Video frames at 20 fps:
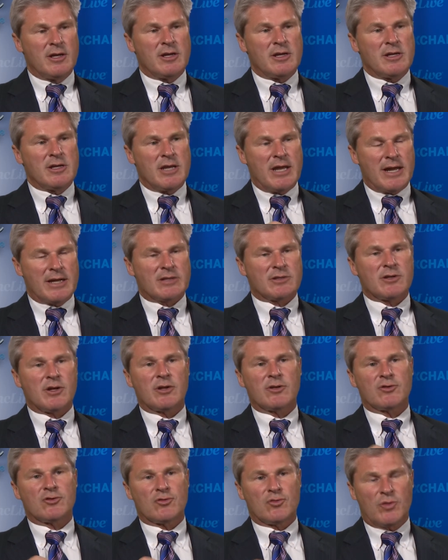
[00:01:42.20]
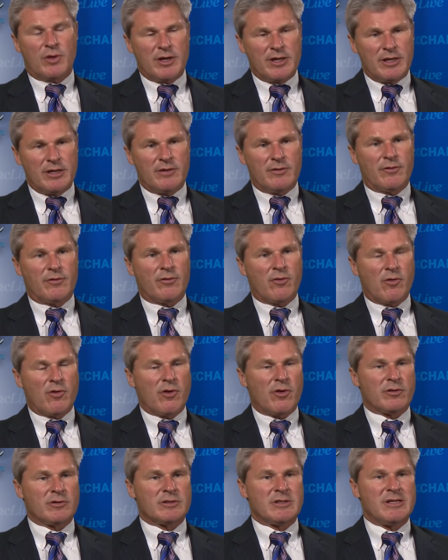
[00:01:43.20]
in exon 20, the so
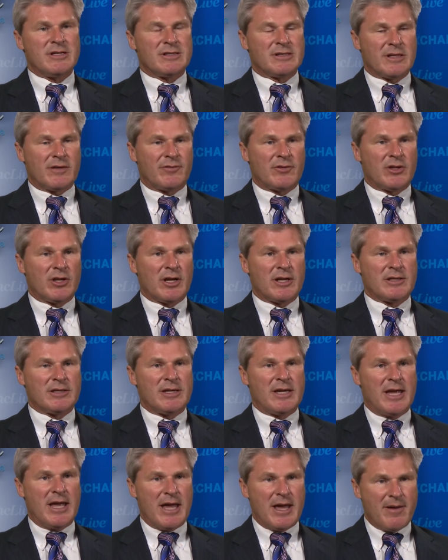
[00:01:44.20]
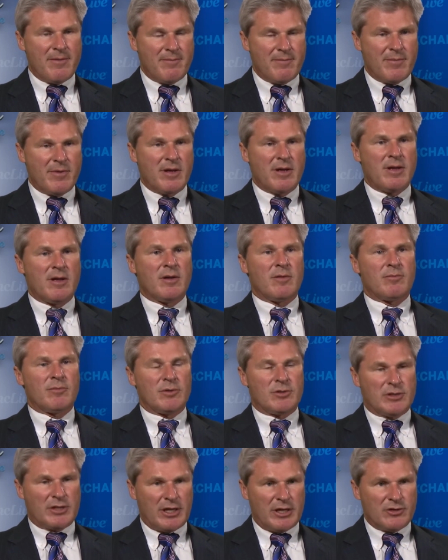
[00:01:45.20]
called T790M
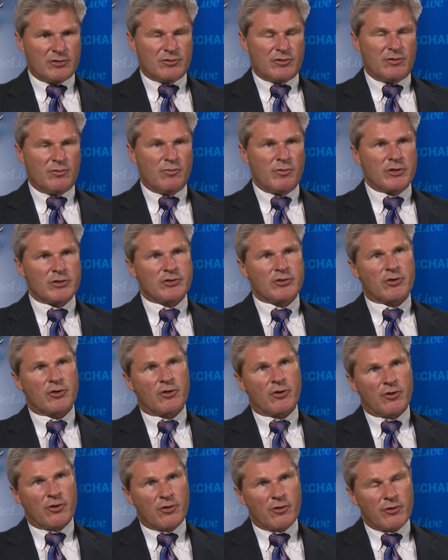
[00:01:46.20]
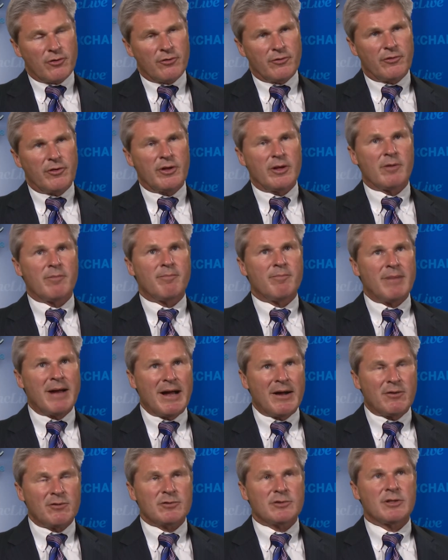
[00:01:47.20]
mutation, which occurs in
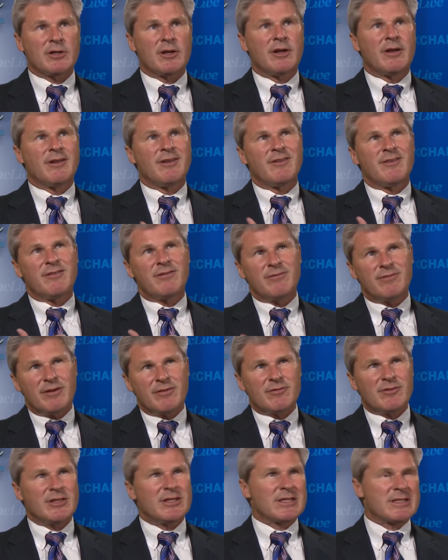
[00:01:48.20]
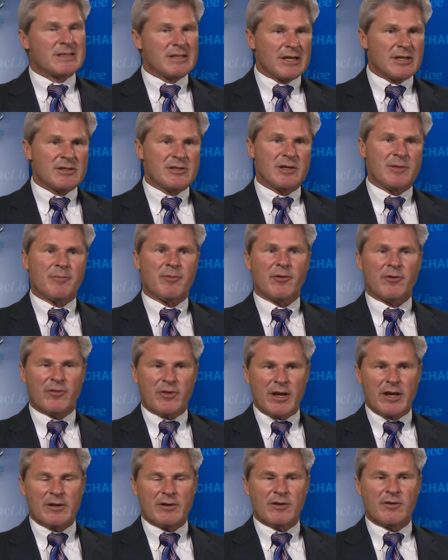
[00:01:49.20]
about 50 to 60%
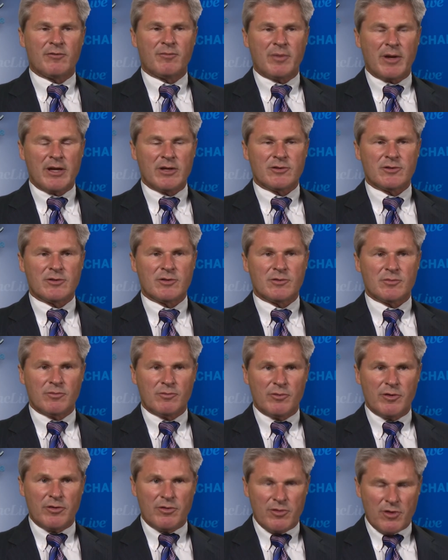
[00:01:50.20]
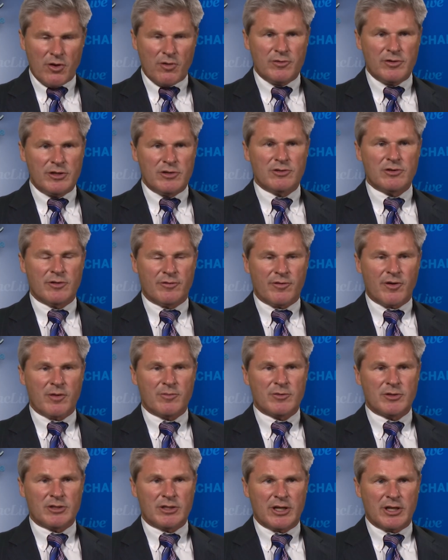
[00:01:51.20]
of patients with known EGFR
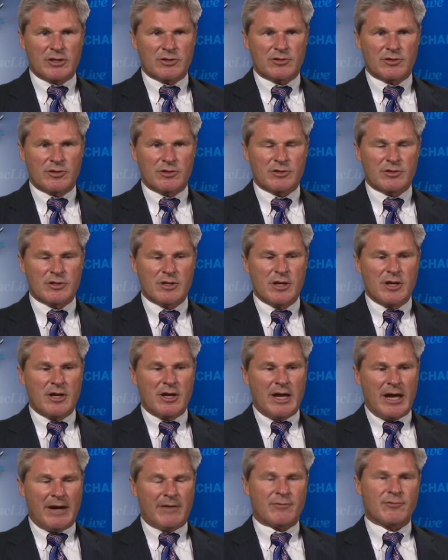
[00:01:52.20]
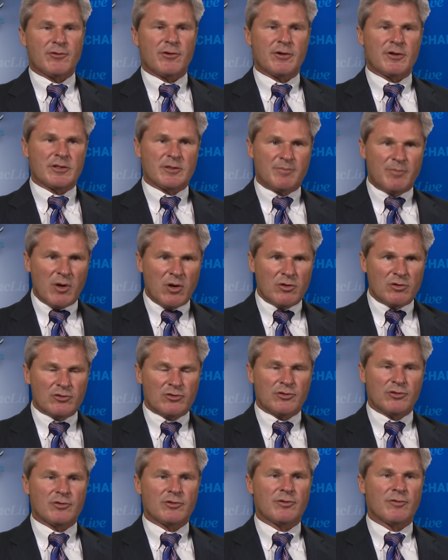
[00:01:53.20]
mutations after
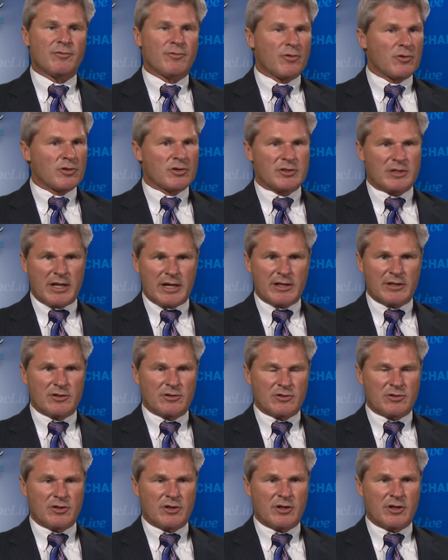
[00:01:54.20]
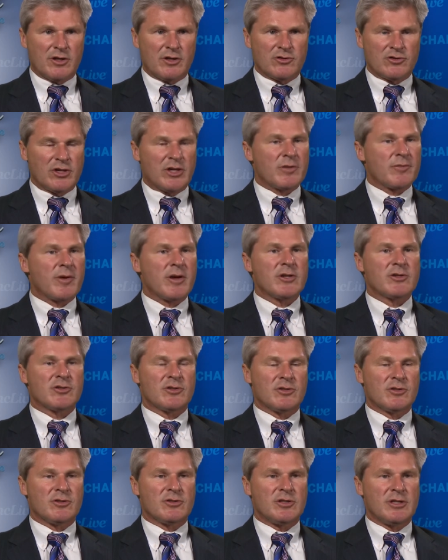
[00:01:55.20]
exposure to first, second uh,
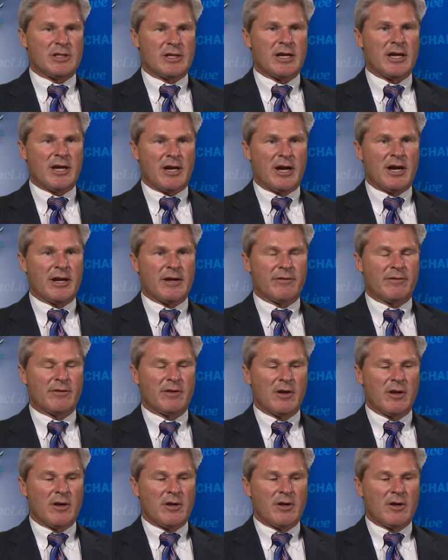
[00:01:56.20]
generation TKIs.